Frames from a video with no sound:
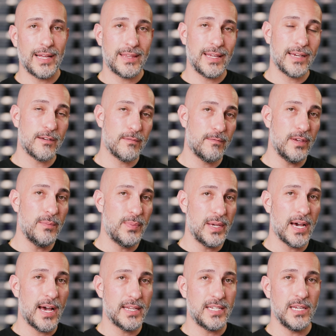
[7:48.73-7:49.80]
think
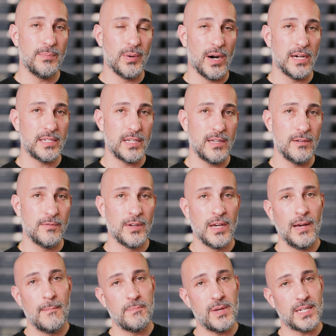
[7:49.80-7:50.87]
VPI T positive
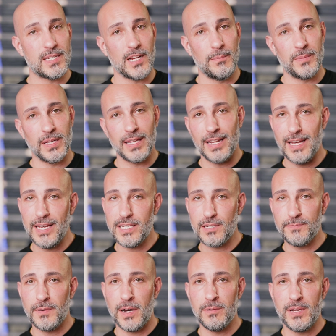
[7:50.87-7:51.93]
is something that is a
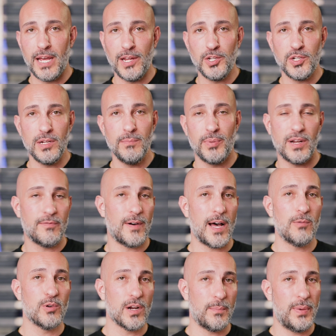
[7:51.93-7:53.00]
foundation, but if I
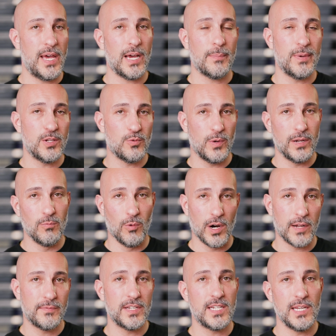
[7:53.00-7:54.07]
were to pick between one
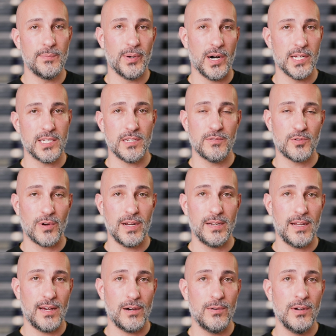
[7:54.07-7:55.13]
of the T positives right
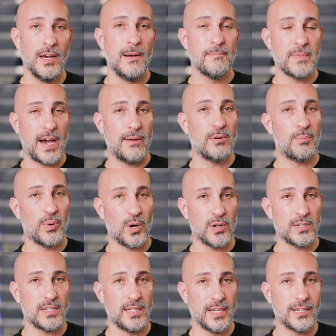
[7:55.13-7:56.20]
now, I would
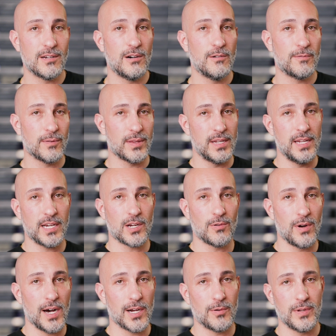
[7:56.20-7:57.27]
personally go for the
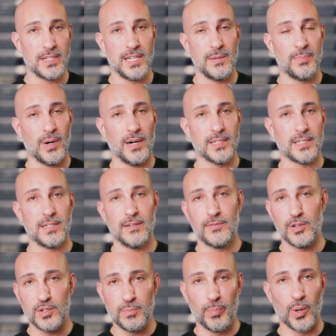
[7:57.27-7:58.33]
Nicaraguan T positive,
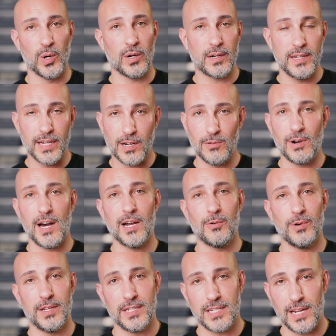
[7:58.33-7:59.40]
those Burke,
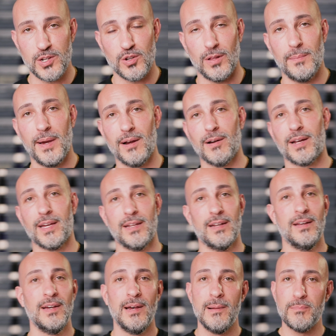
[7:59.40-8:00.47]
Nicaraguan, Central American,
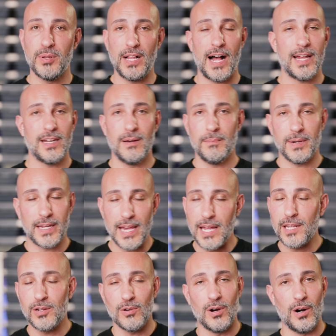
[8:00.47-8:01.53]
Platinum.
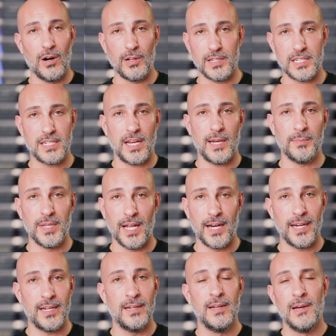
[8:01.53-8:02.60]
Again, they're all the same
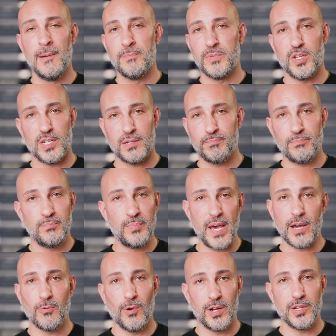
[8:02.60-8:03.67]
line. Just
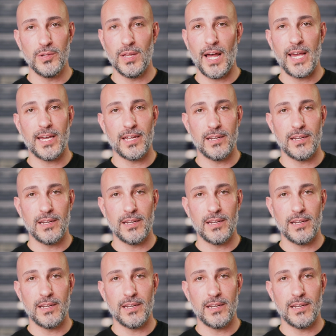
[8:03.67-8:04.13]
pick one you like